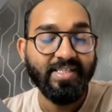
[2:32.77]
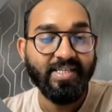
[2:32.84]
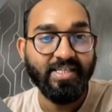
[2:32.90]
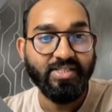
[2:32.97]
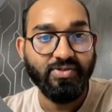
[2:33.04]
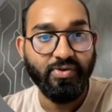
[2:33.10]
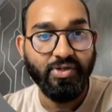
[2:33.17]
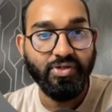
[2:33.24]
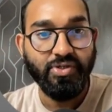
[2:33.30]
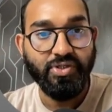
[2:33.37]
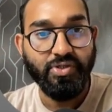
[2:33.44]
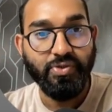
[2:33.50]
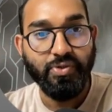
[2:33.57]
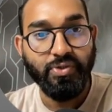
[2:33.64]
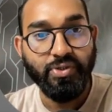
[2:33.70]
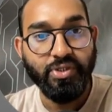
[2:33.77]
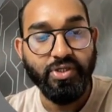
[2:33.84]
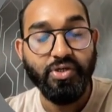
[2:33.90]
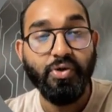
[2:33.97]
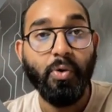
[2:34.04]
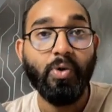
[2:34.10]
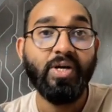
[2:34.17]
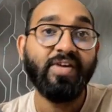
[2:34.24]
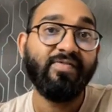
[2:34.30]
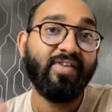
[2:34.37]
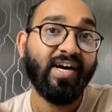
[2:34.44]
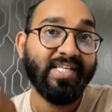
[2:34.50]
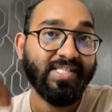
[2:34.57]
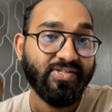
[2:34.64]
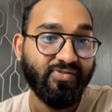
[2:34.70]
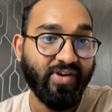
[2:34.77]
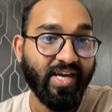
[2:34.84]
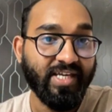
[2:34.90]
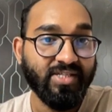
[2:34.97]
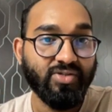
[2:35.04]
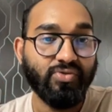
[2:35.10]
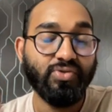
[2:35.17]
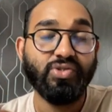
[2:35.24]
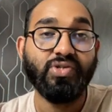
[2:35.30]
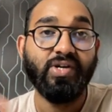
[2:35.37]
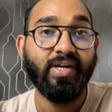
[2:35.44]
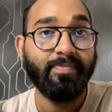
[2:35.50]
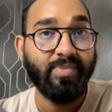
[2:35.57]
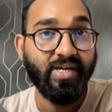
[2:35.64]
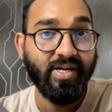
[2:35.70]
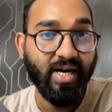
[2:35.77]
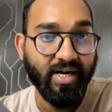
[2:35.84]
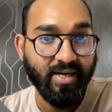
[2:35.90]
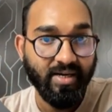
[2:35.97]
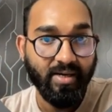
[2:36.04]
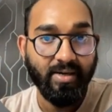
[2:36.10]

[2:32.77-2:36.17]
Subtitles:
It is going to use your device strength to scrape the data.